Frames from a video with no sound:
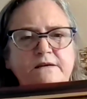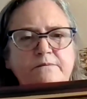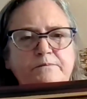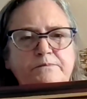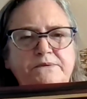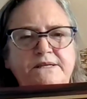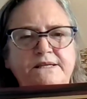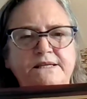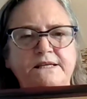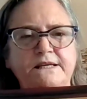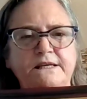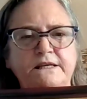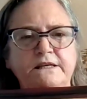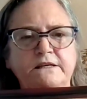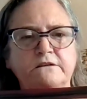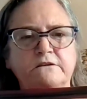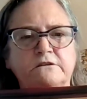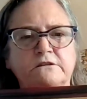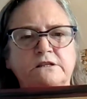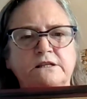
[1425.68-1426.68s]
deep
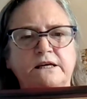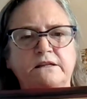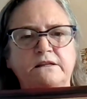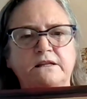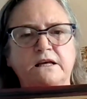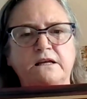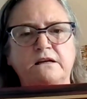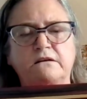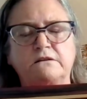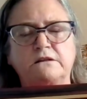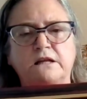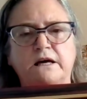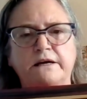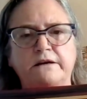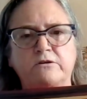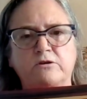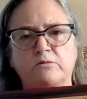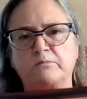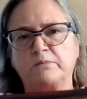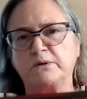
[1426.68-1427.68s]
teal and then a
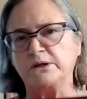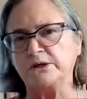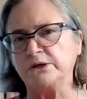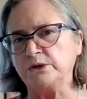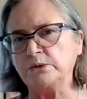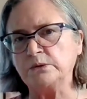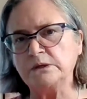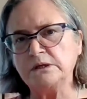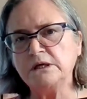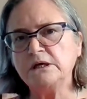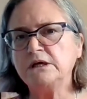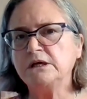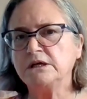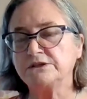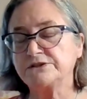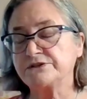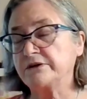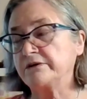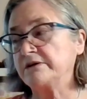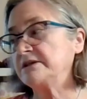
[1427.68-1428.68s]
lighter blue.
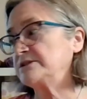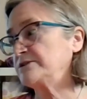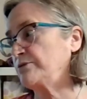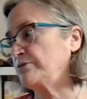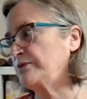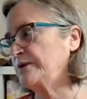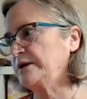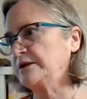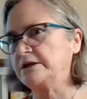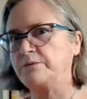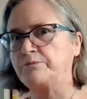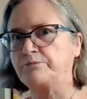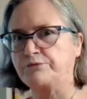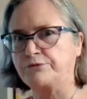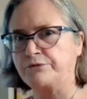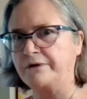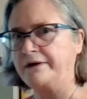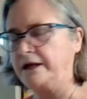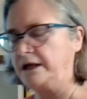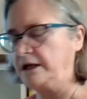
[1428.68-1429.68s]
So it's a really
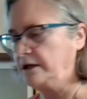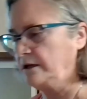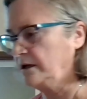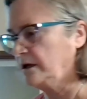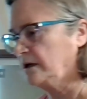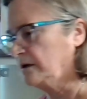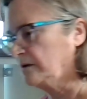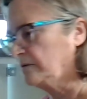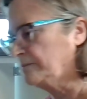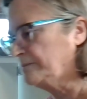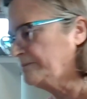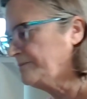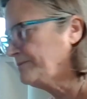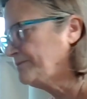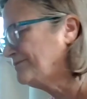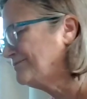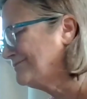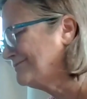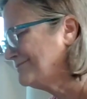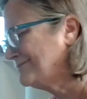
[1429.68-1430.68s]
pretty,
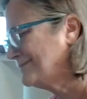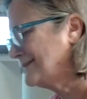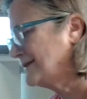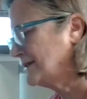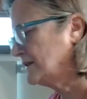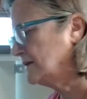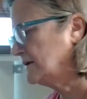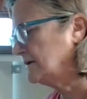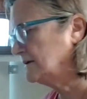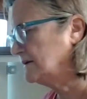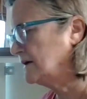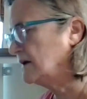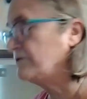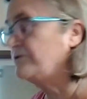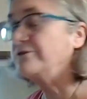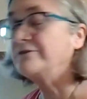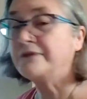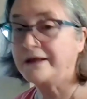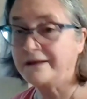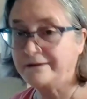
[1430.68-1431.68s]

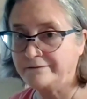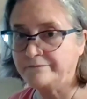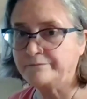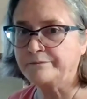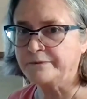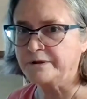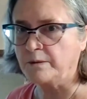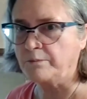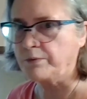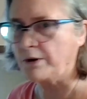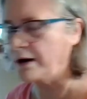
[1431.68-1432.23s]
other than